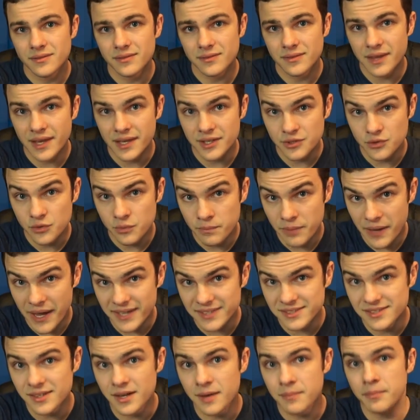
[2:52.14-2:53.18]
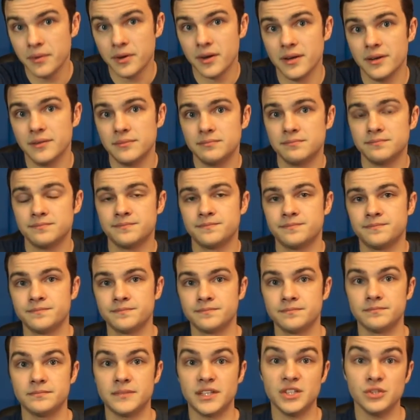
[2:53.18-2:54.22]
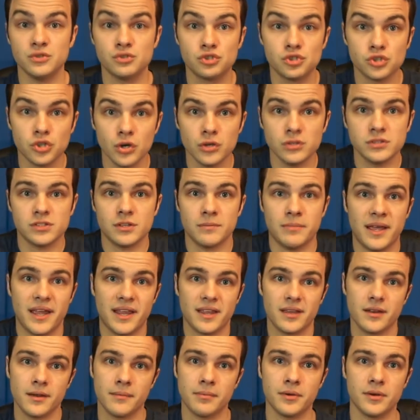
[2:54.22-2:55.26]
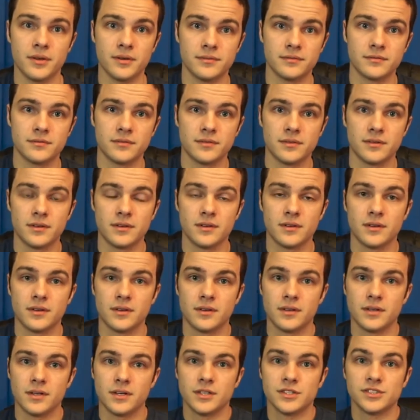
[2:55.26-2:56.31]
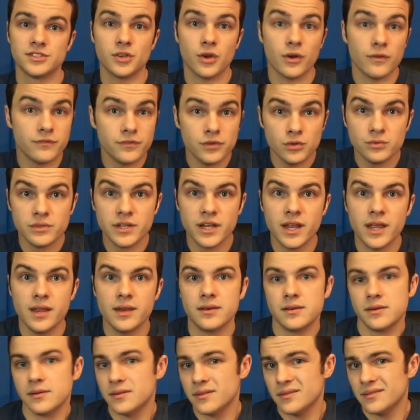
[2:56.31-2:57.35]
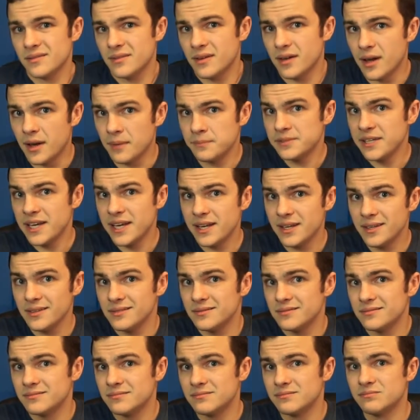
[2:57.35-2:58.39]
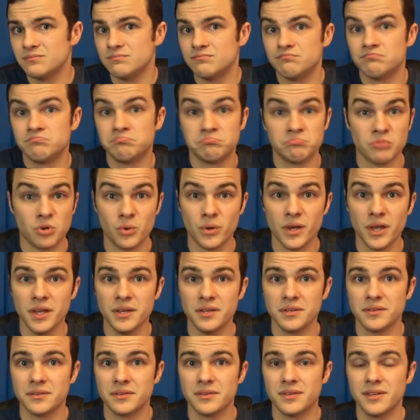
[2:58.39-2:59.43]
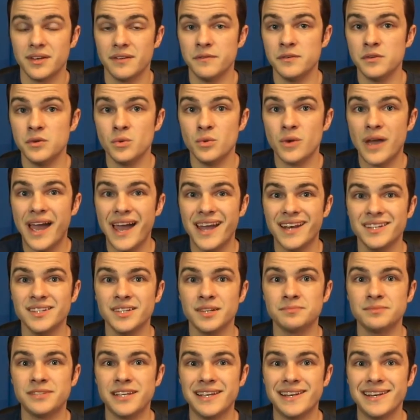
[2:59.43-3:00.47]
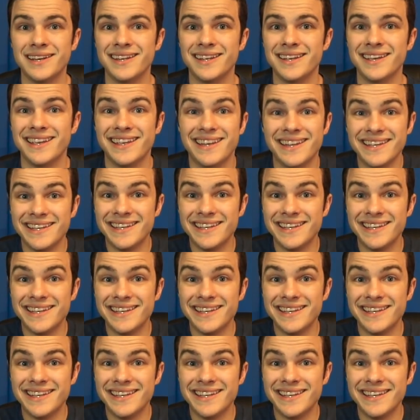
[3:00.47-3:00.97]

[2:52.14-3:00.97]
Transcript: that you backed it up on. That you chose to back it up on. So if you didn't update it, okay. If you hadn't updated it in a